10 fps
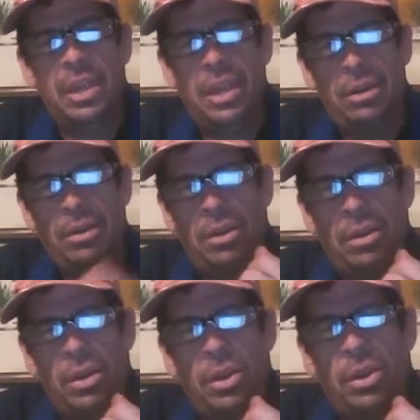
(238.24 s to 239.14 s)
and
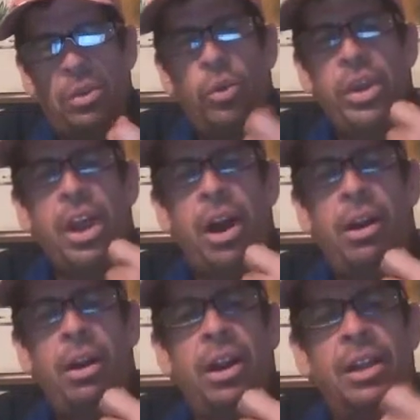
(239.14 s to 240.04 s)
we
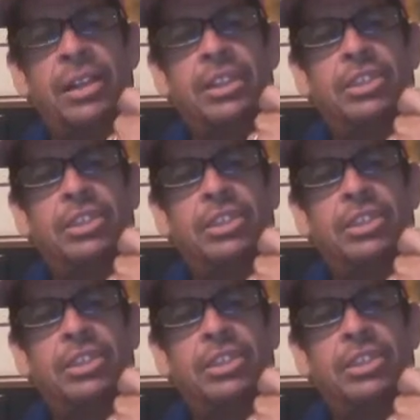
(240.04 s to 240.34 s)
are the